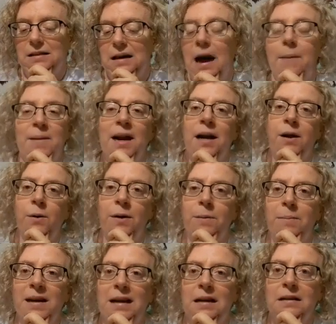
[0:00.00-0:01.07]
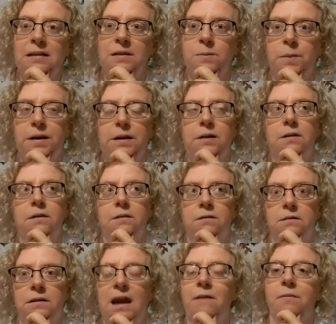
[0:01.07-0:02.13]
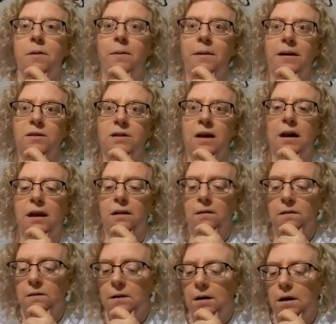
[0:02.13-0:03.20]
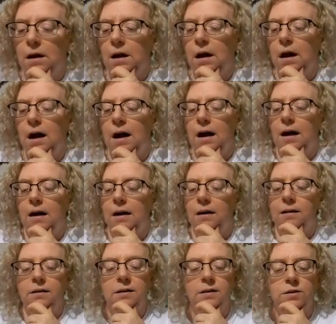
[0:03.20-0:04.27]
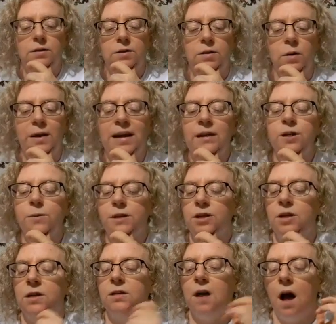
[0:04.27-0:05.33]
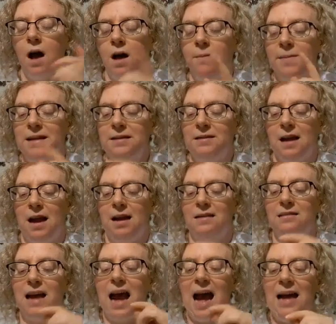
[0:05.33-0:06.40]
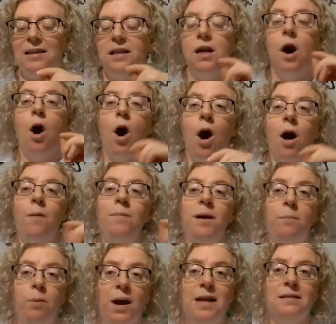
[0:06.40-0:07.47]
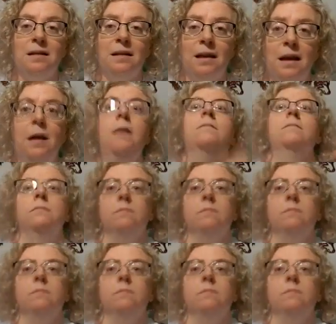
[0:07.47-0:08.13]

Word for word: I mean, I know what it means, but everywhere science. Uh, so intuition is omniscience, acting omnipresently.